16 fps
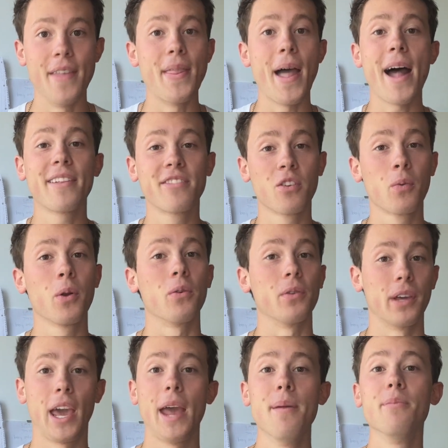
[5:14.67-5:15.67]
And that's the real
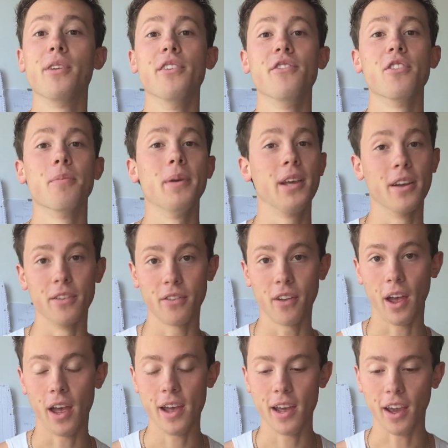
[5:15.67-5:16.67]
game changer,
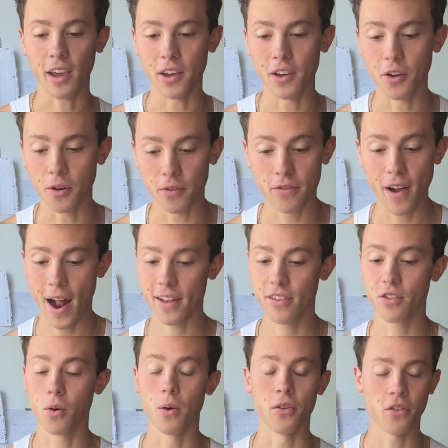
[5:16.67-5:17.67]
because your fat
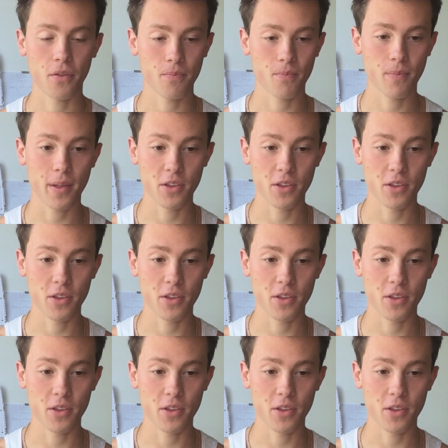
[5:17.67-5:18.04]
stores,